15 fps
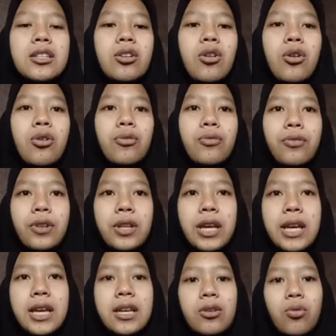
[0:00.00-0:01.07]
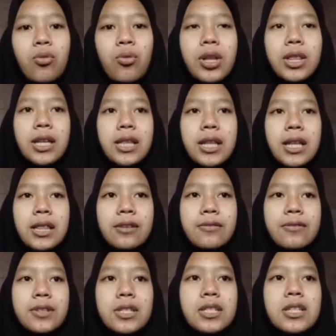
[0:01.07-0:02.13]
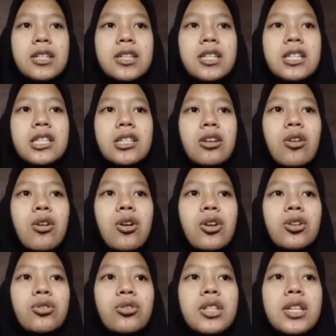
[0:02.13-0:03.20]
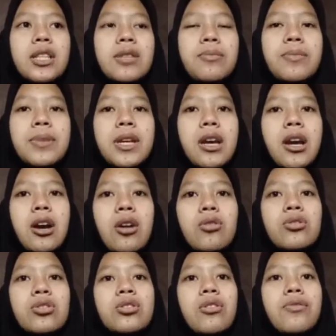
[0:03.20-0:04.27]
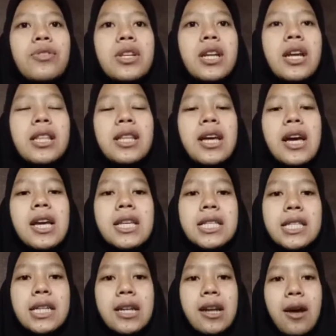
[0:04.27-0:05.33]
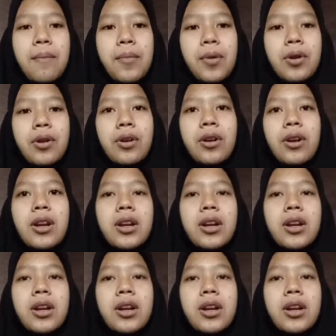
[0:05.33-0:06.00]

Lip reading: conflict, quantitative research is conducted because of the data is a number.